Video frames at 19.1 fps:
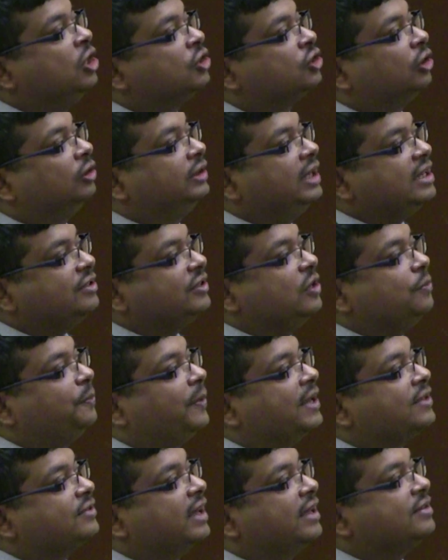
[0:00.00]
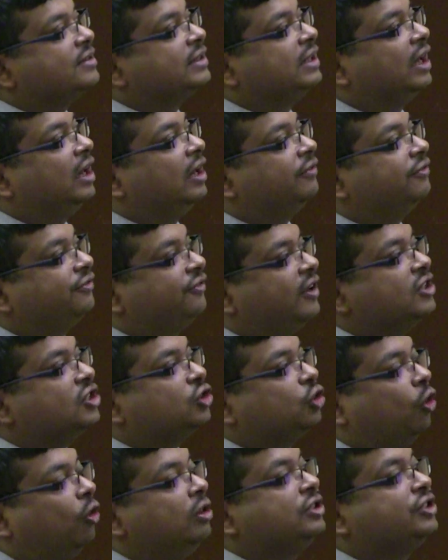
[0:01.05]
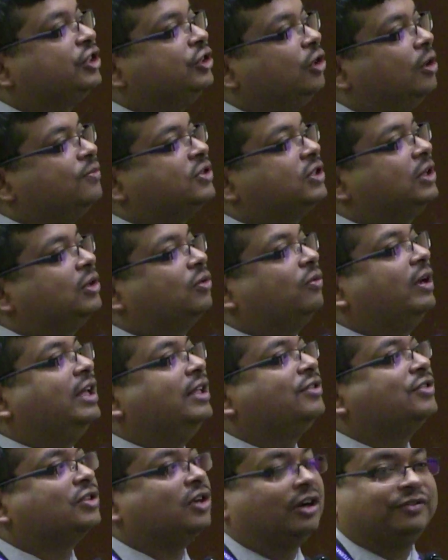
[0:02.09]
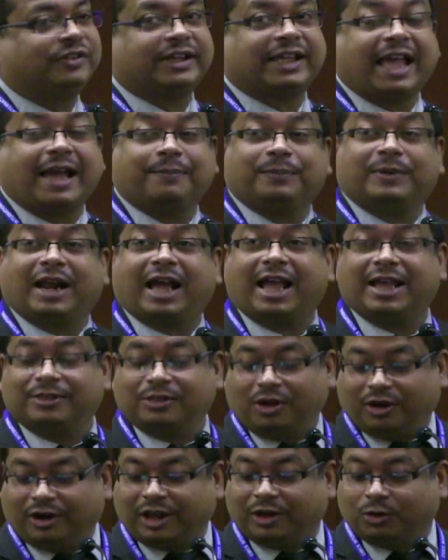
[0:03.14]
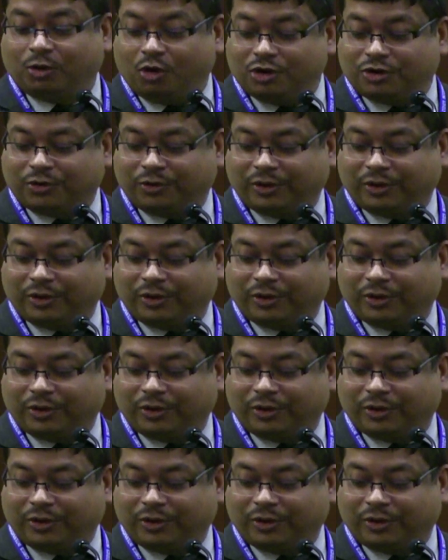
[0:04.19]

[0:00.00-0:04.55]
So this represents the first whole genome sequence of a caprine or a goat